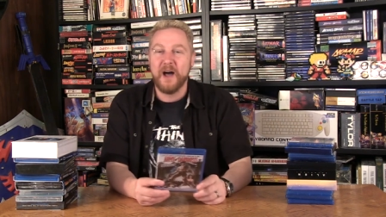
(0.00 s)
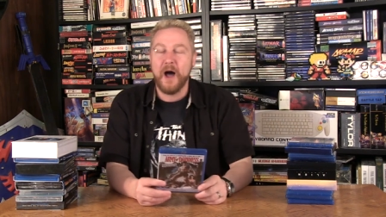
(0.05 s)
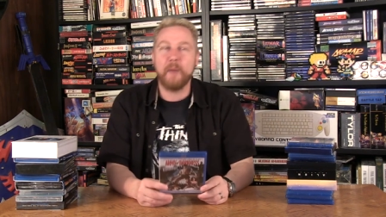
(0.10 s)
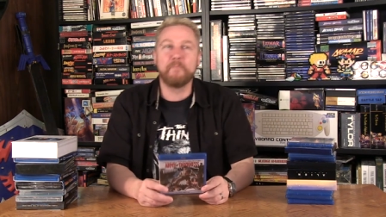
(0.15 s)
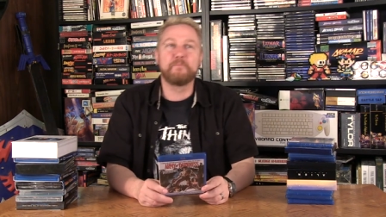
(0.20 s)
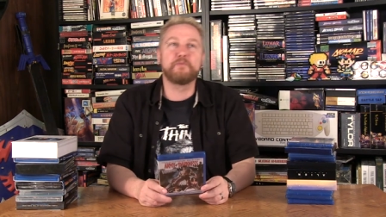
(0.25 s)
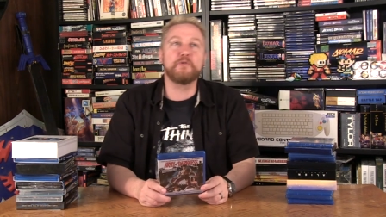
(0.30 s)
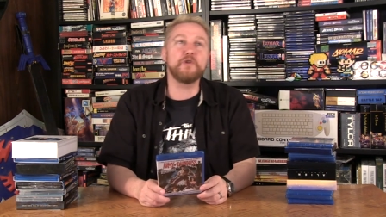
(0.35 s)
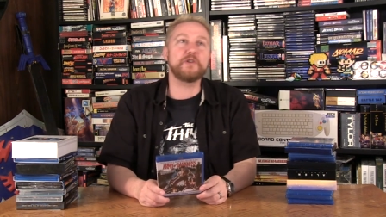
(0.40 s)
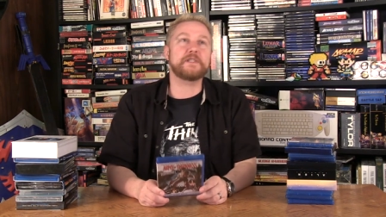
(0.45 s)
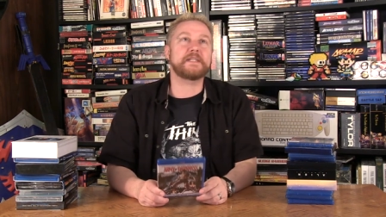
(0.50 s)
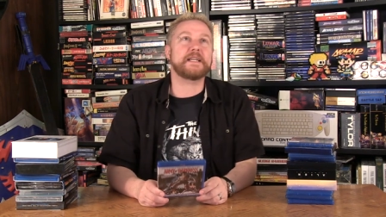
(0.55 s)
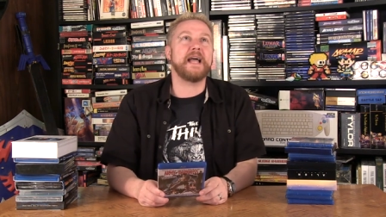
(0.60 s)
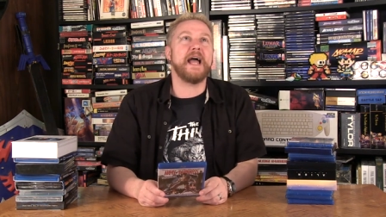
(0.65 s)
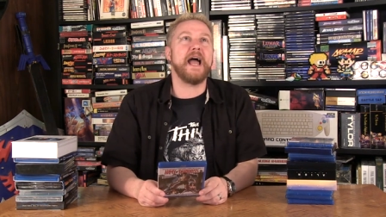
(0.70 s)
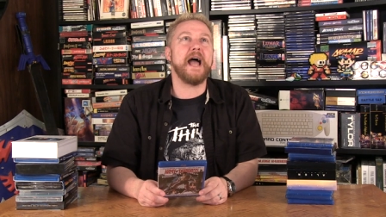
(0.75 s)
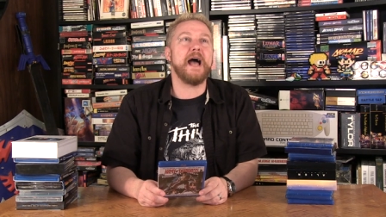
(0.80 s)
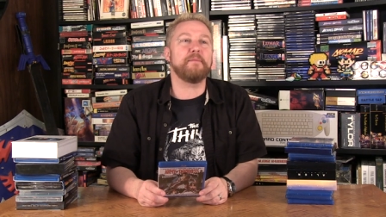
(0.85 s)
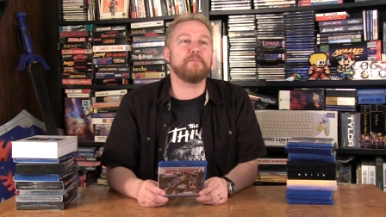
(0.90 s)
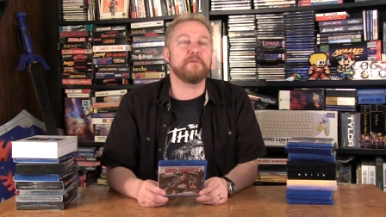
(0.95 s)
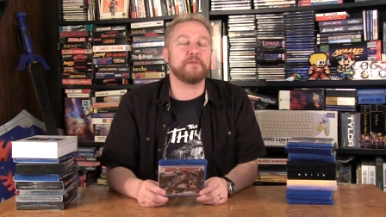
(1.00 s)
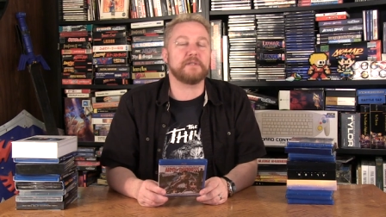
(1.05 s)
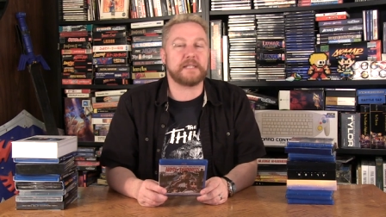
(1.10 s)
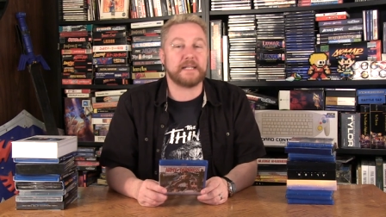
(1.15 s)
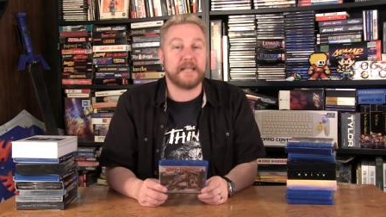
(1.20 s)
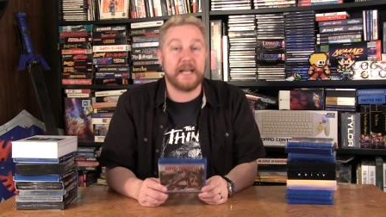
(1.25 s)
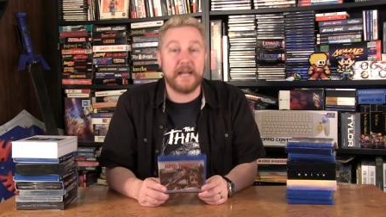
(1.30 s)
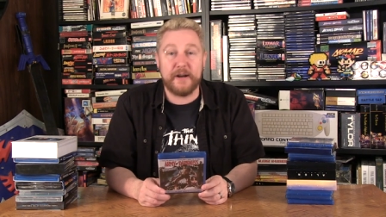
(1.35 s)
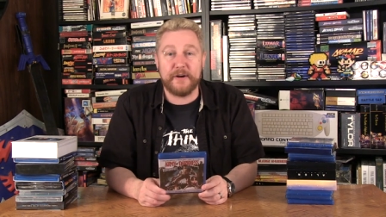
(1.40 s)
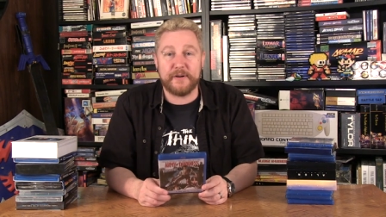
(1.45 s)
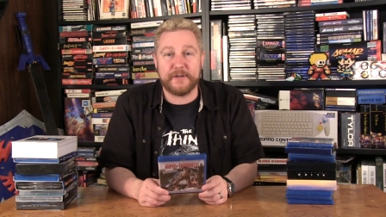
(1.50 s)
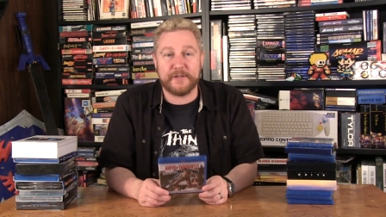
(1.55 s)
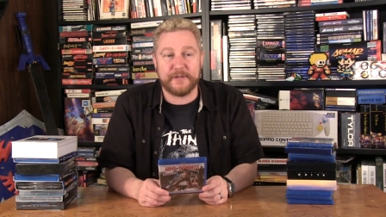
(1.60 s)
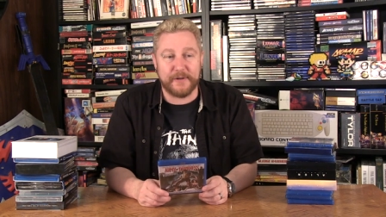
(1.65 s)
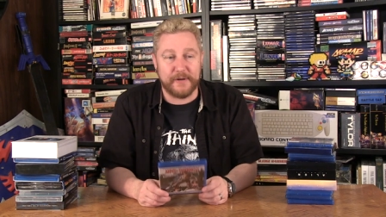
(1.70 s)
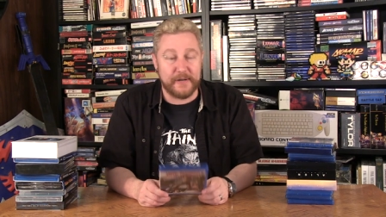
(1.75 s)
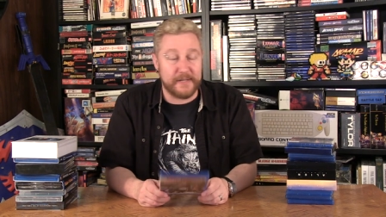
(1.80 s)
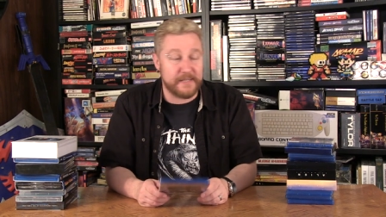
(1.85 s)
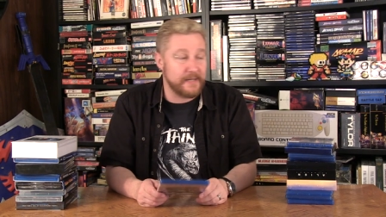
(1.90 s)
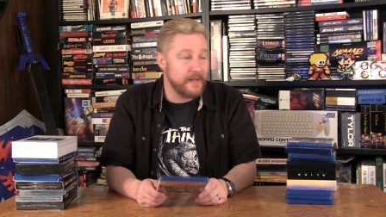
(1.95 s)
And Bruce Campbell's
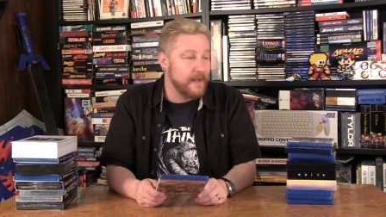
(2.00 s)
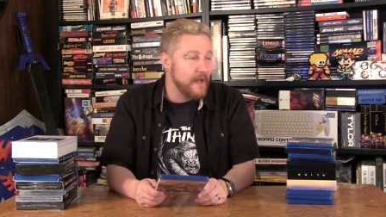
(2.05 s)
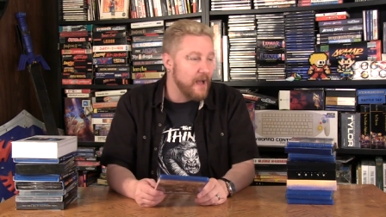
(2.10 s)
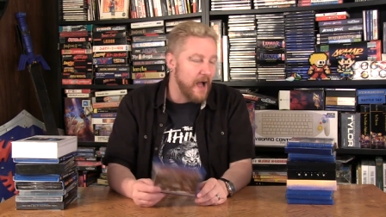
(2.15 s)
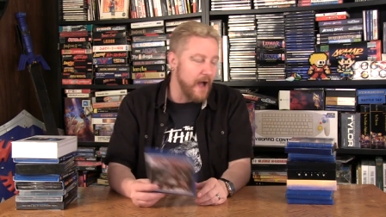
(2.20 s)
character is,